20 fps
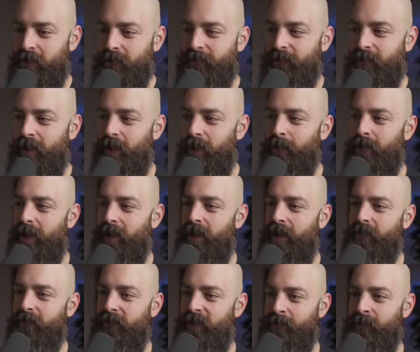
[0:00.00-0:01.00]
from
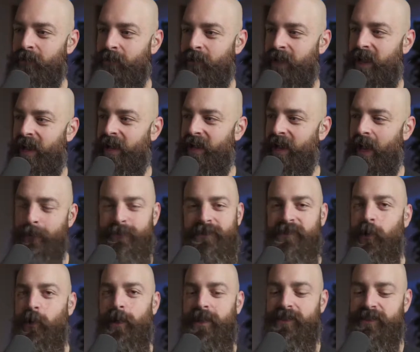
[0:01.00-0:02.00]
CryptoCat. I'm
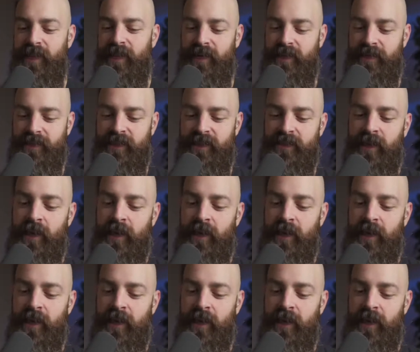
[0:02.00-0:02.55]
so excited.